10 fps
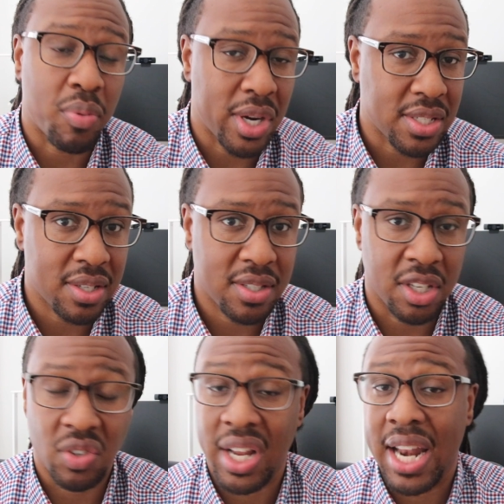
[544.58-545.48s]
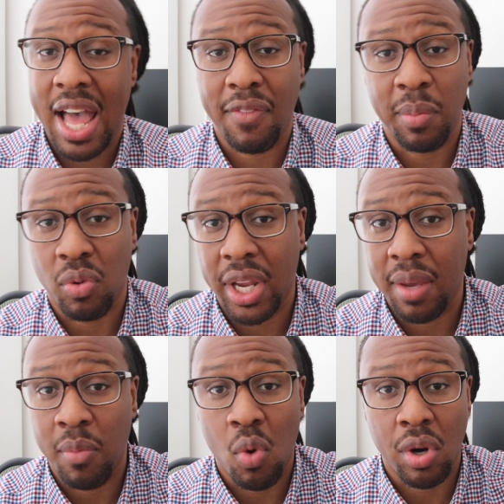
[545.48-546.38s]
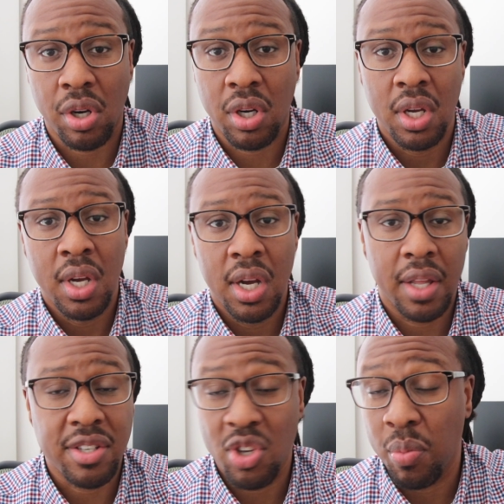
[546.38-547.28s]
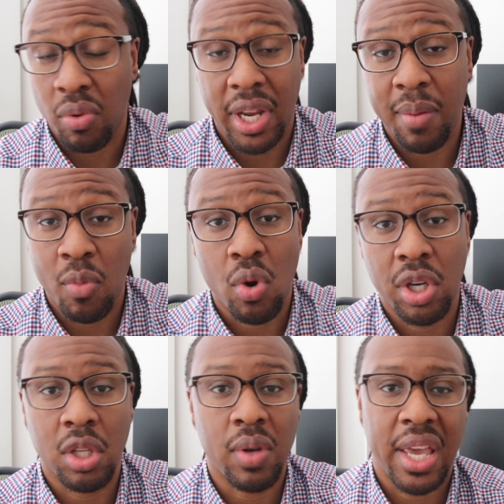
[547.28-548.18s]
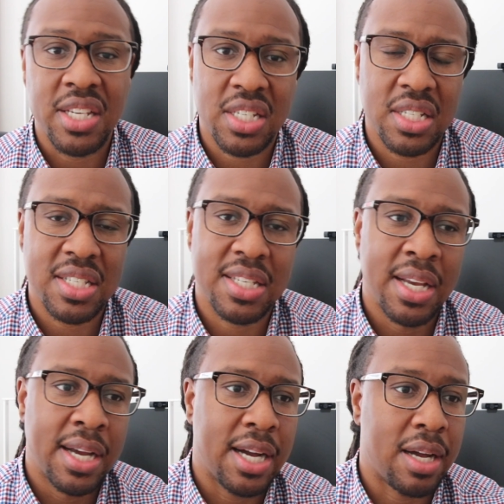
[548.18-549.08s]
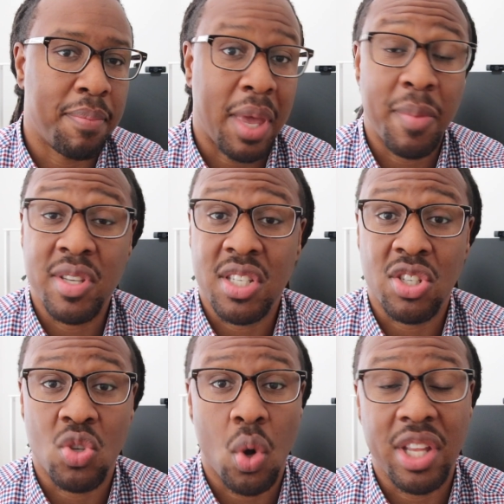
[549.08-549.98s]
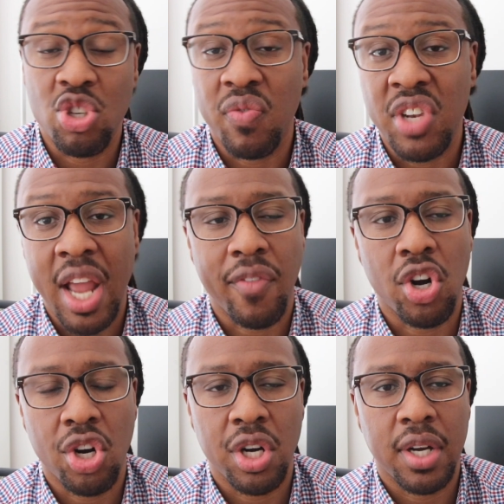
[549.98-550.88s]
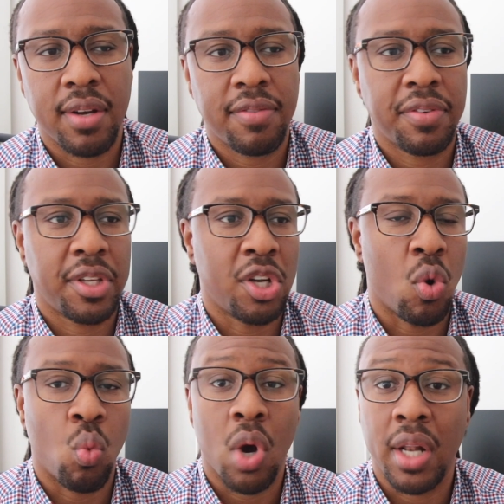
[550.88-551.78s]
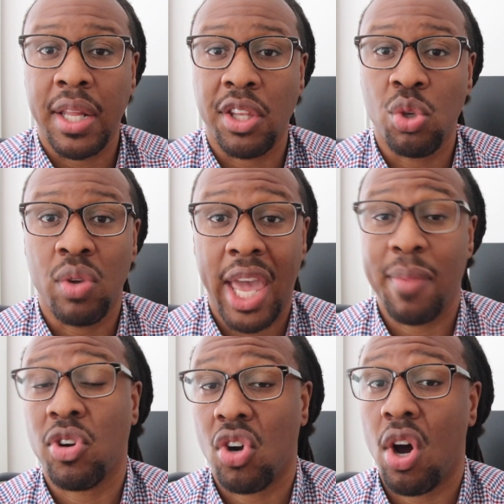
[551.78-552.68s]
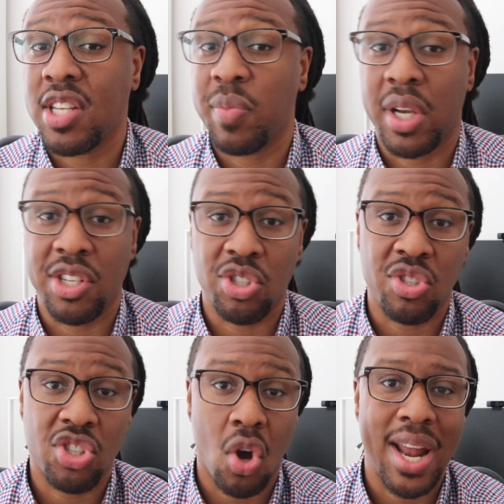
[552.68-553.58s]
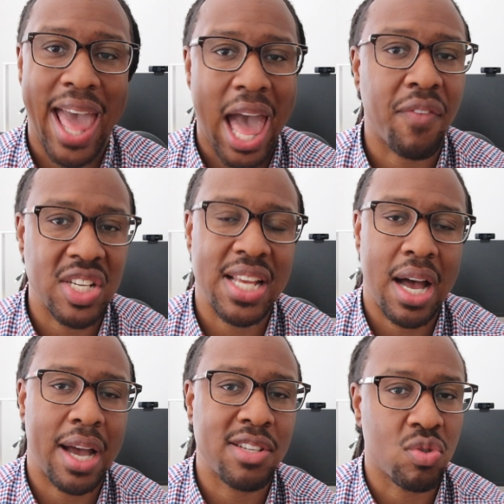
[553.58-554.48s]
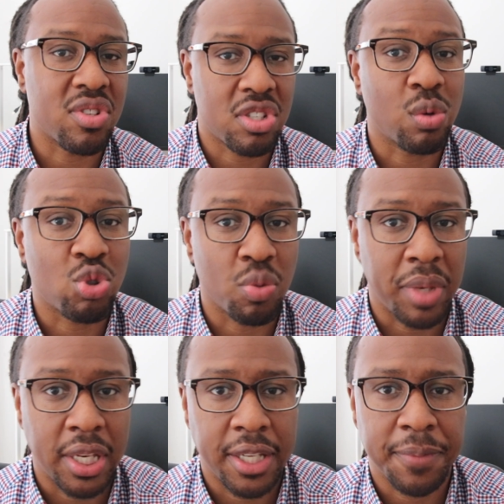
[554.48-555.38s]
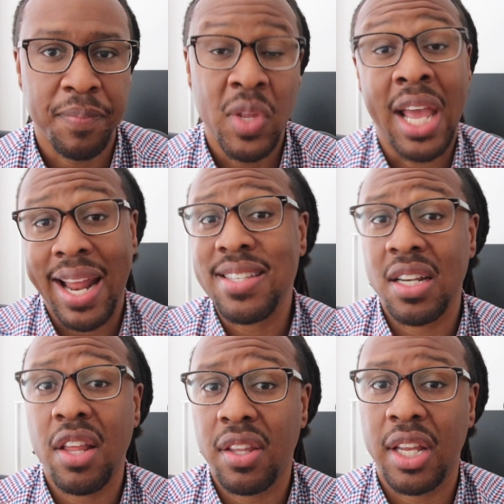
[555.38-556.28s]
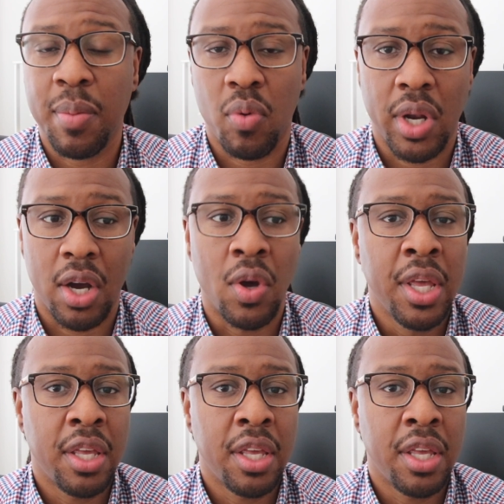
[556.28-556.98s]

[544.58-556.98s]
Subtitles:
presence, doesn't have a brick and mortar, or there's no brick and mortar locations. Maybe it's a store that you've never heard of, one that you came across because you saw it advertised on social media. And that's another thing to point out.